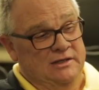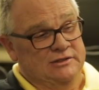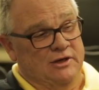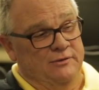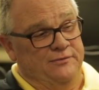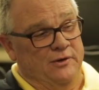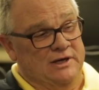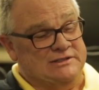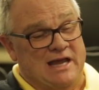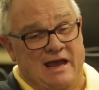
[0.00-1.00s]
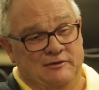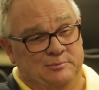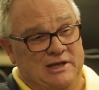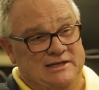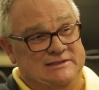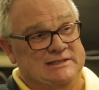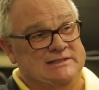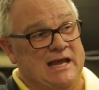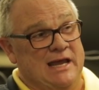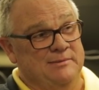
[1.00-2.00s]
So for us to have a place to
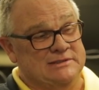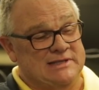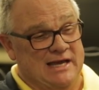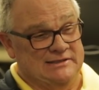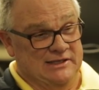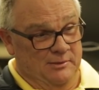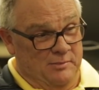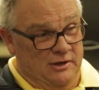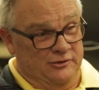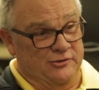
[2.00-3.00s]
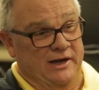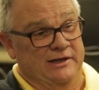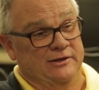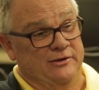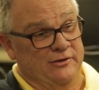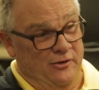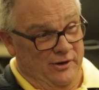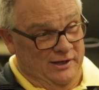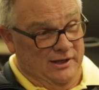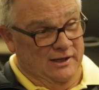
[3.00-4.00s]
stay besides in a bunk trailer or
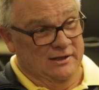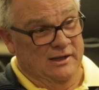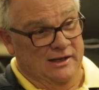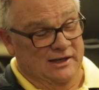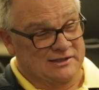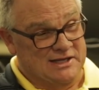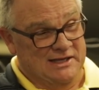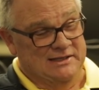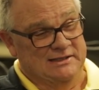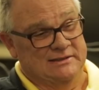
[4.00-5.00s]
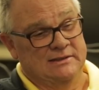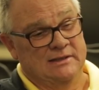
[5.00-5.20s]
in a tent,